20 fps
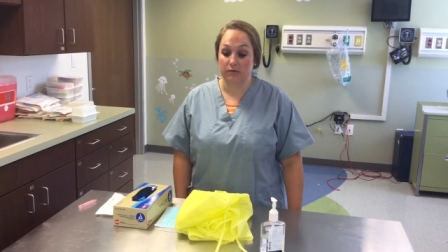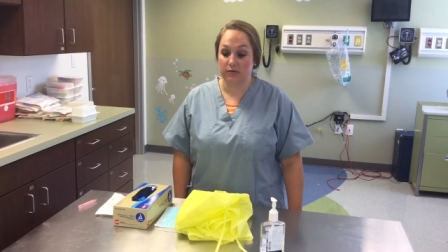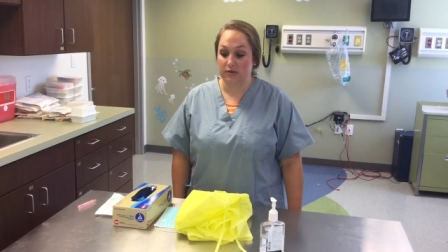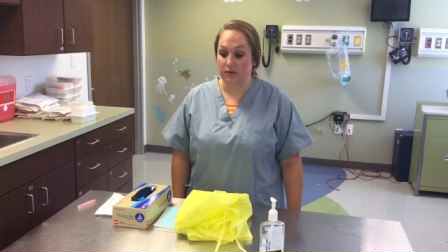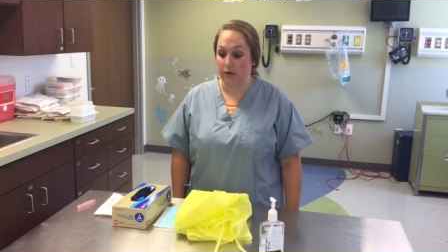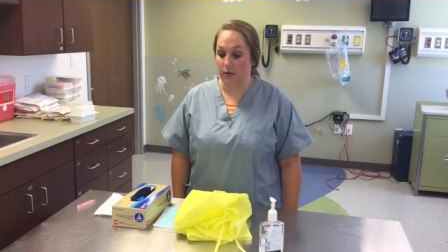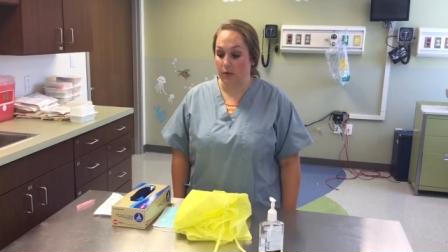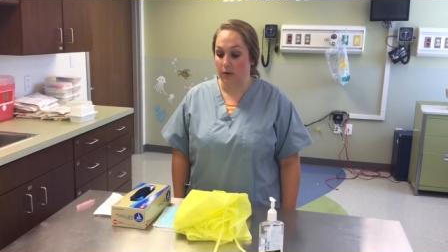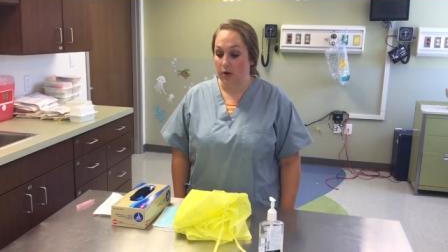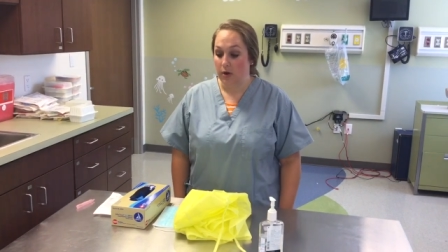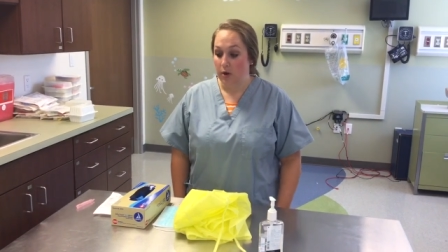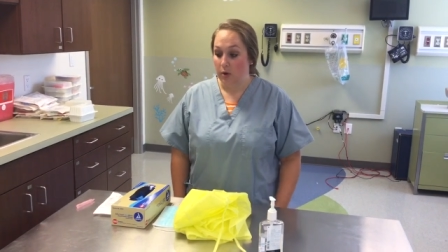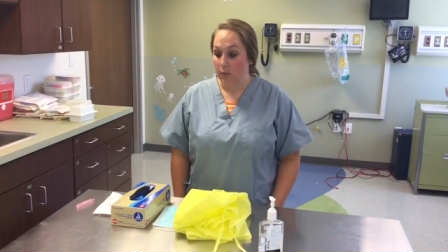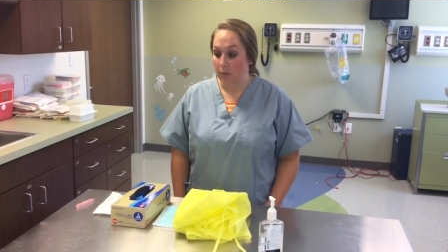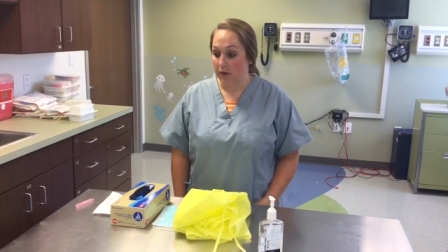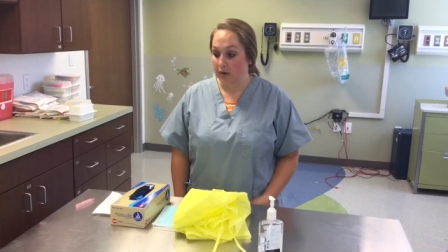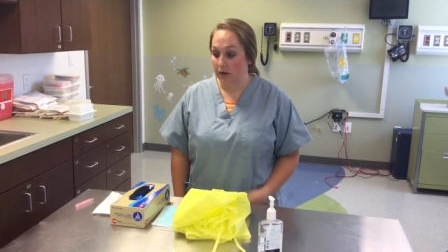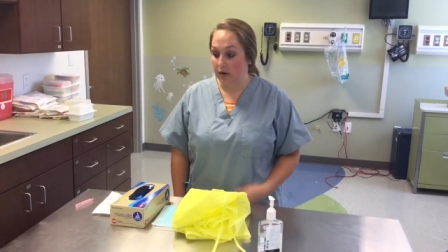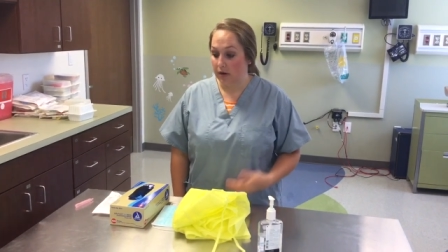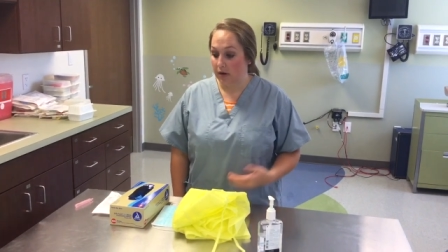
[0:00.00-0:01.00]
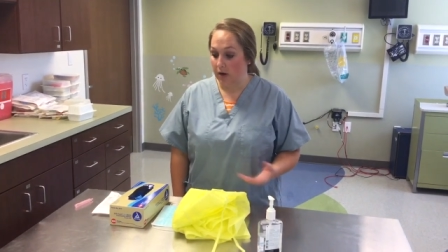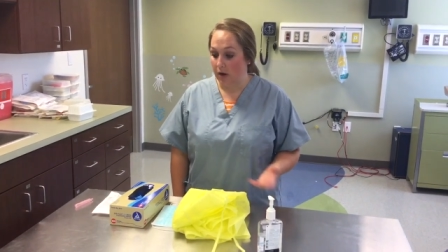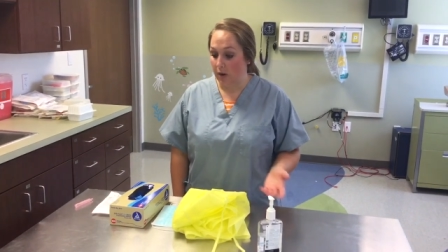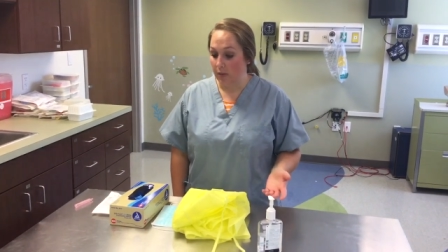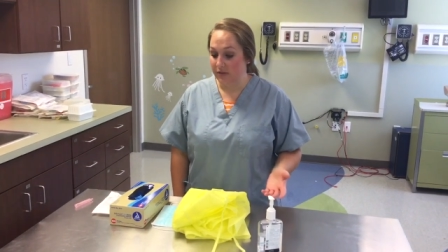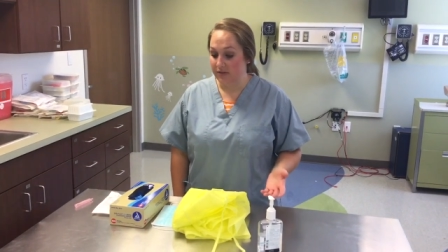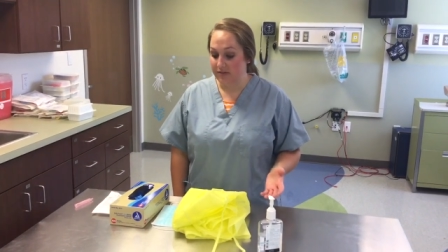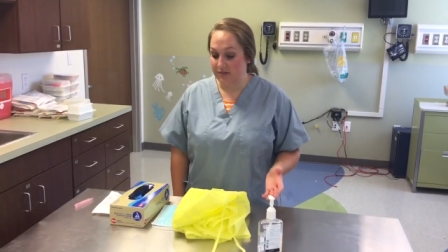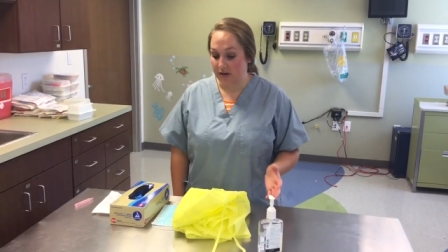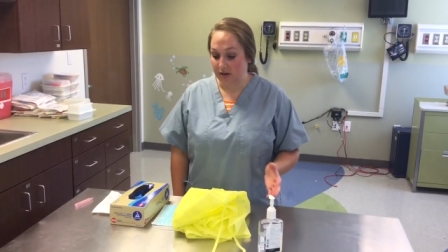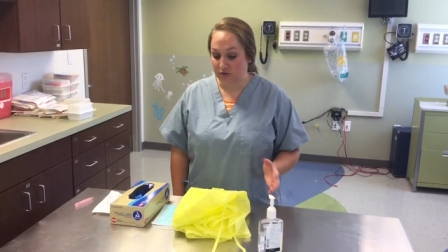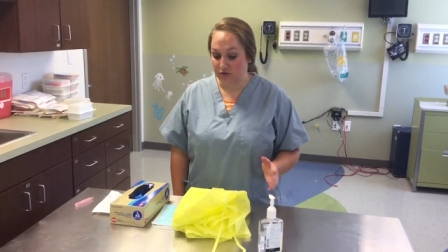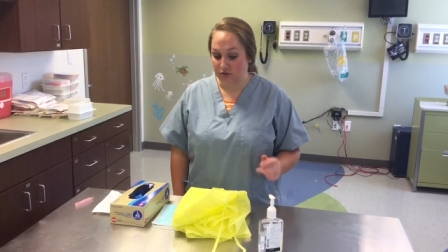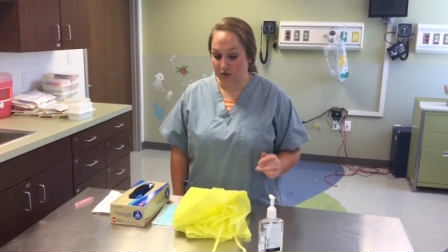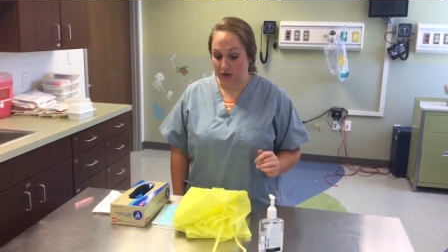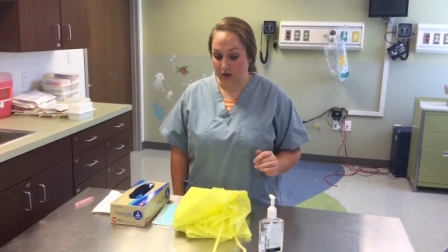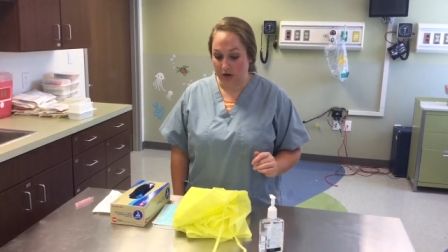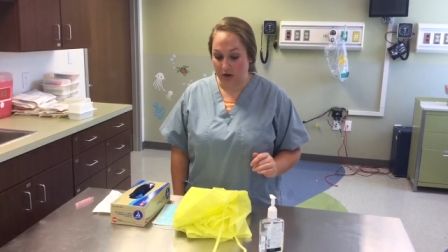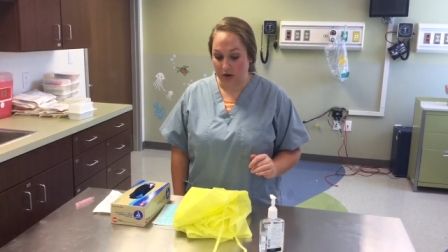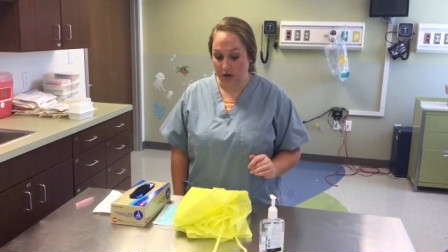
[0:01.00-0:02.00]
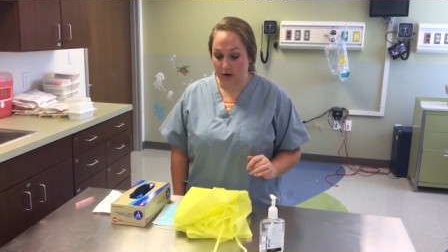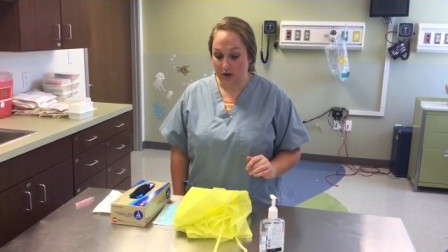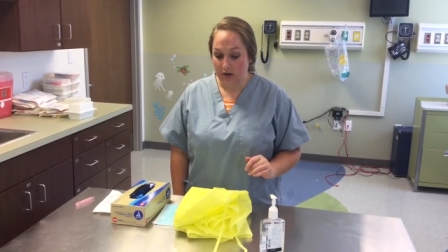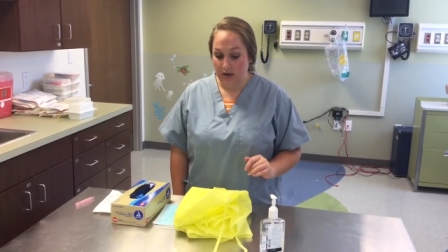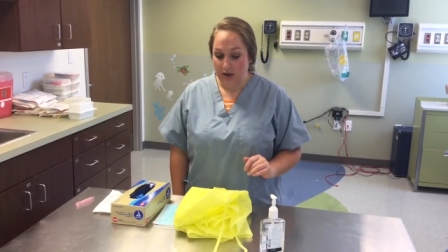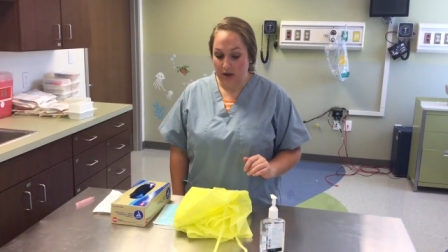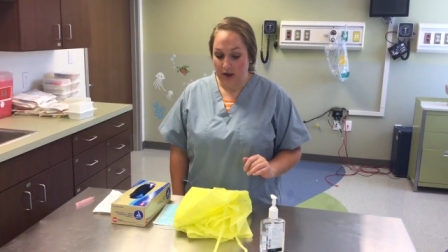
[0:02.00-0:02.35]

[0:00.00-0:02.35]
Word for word: So we're gonna go and suction her.